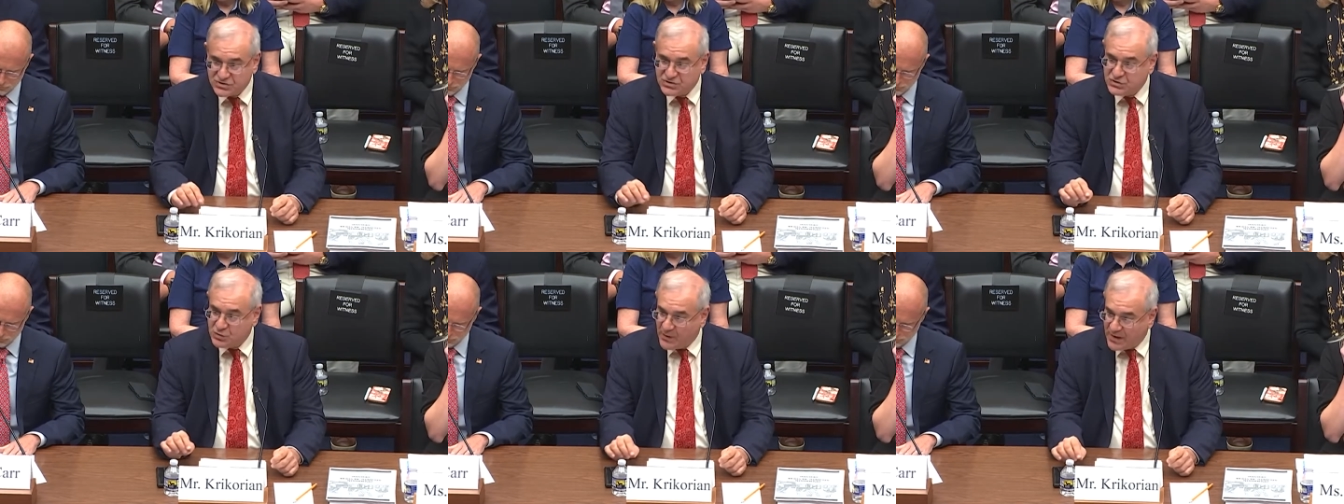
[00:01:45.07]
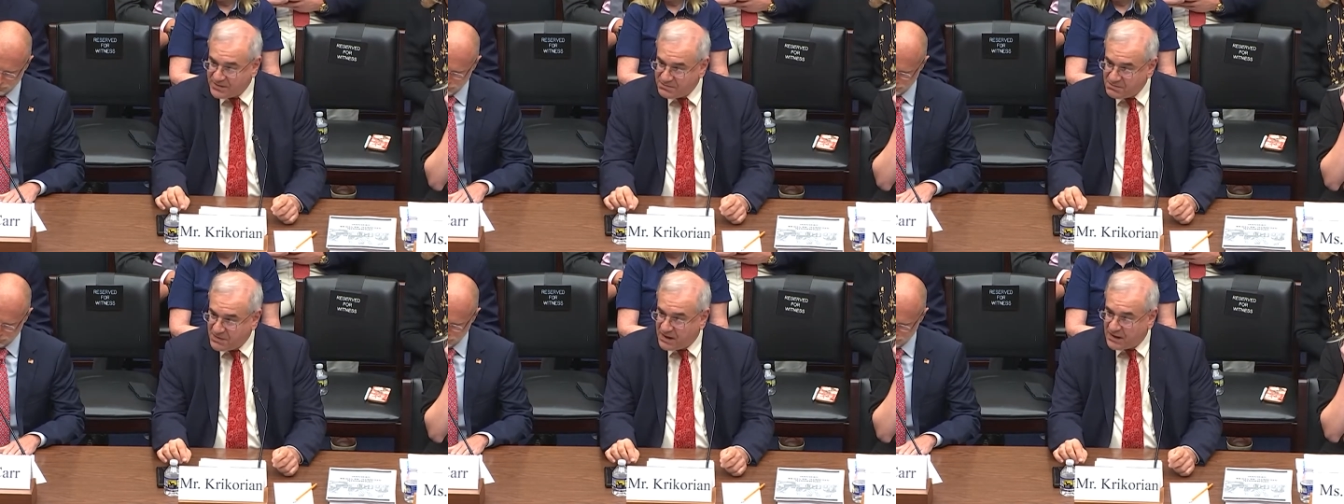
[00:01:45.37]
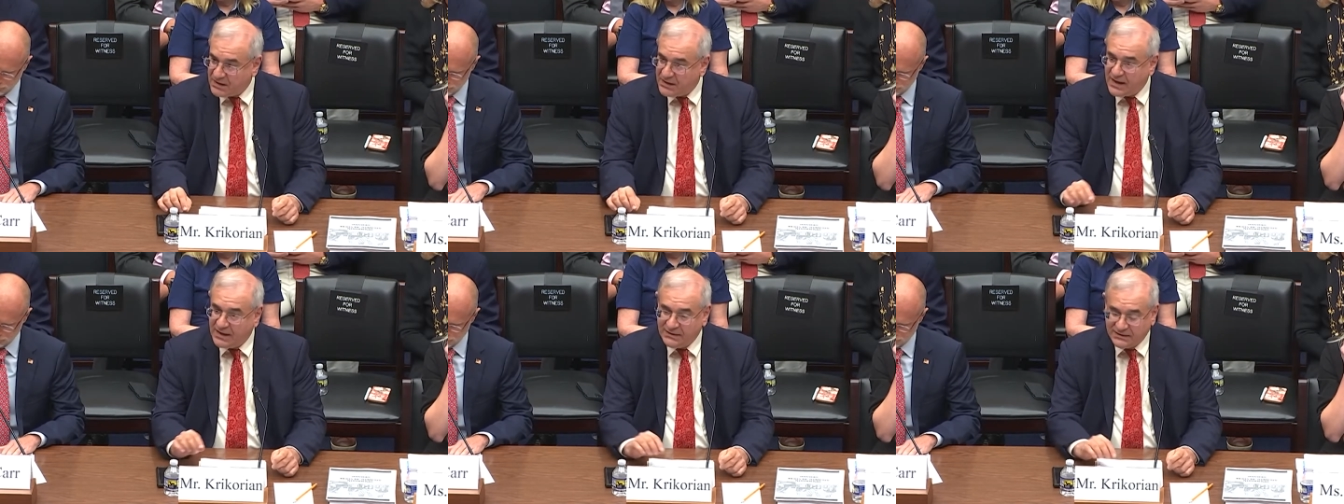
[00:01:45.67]
to
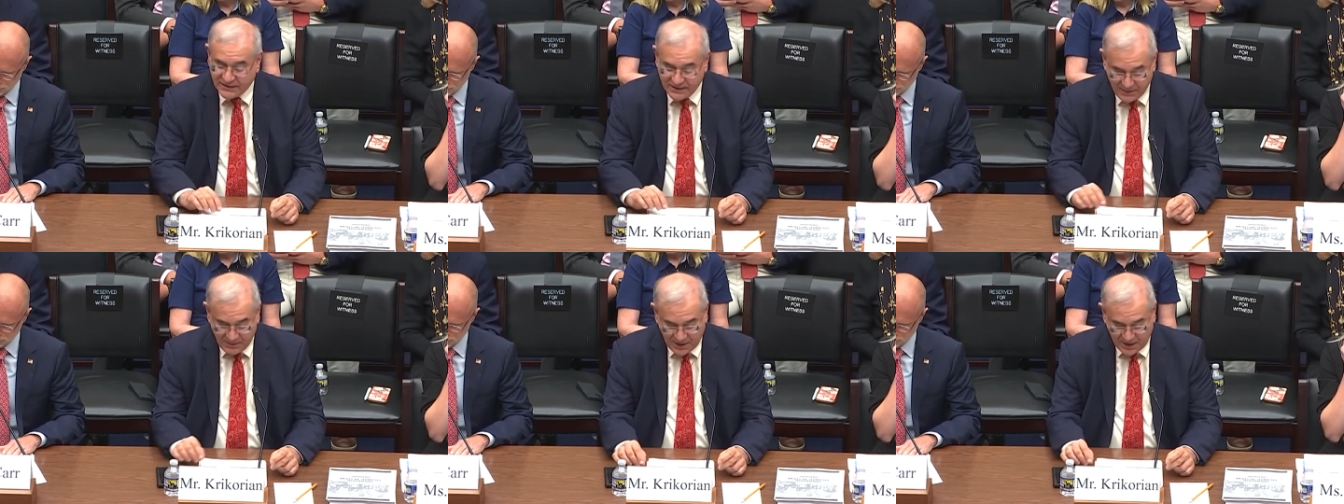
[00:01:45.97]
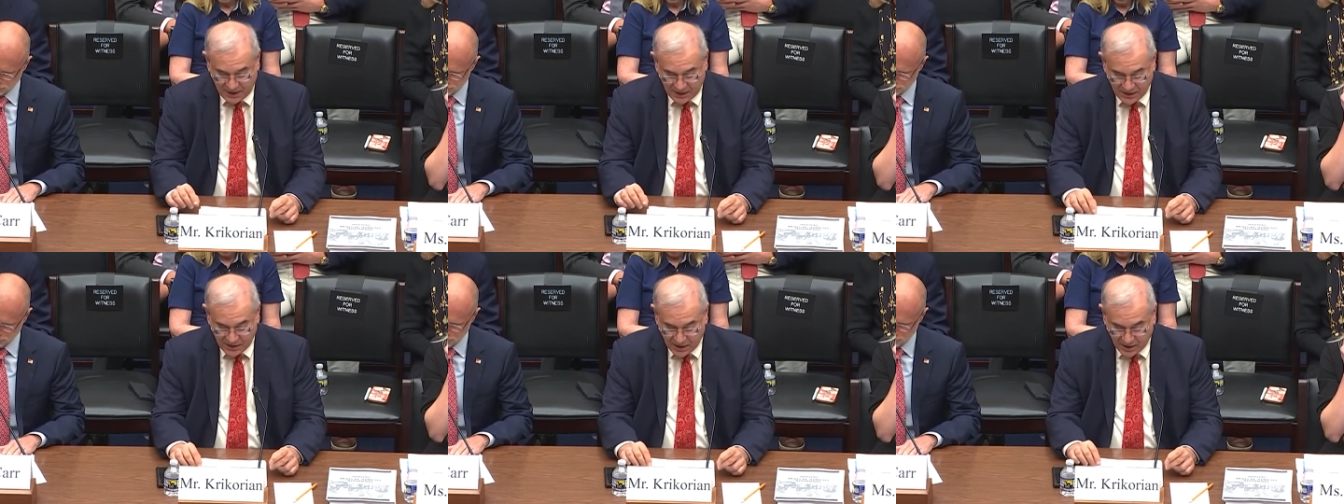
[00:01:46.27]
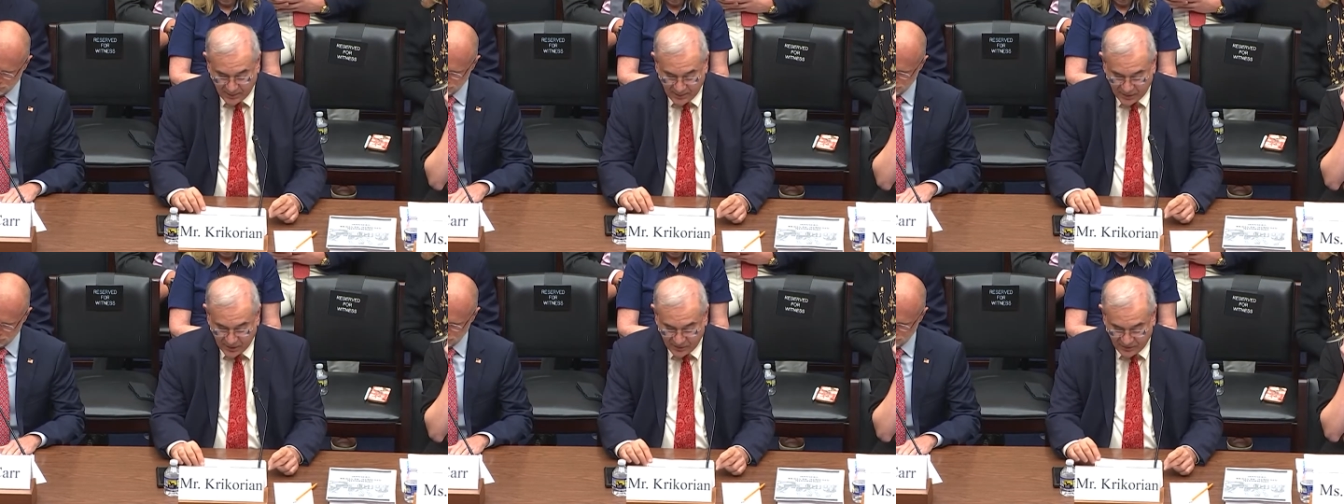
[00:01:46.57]
admit a limited
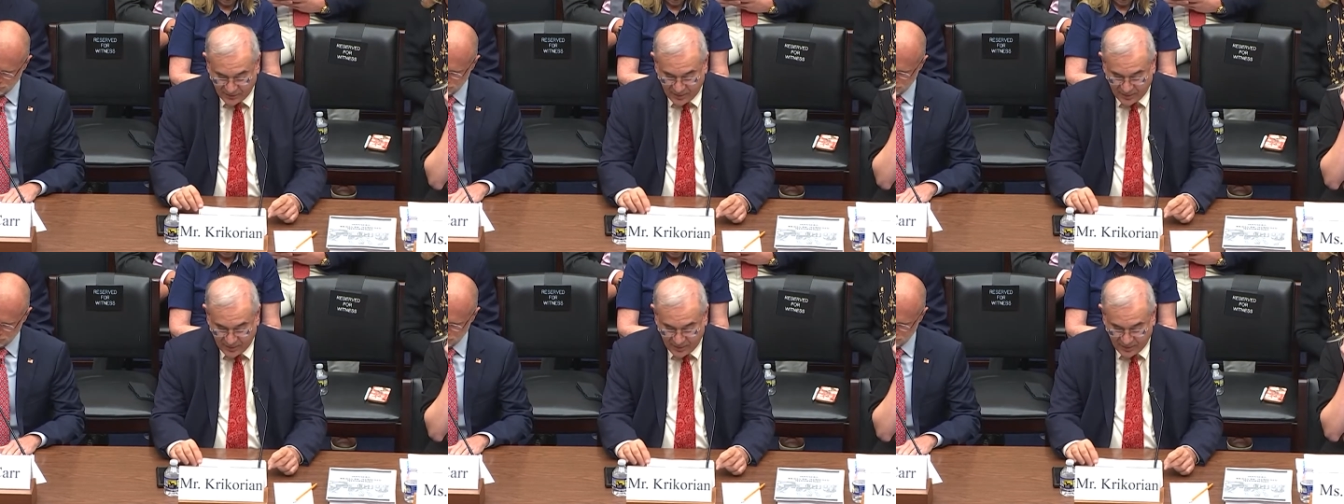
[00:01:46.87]
number of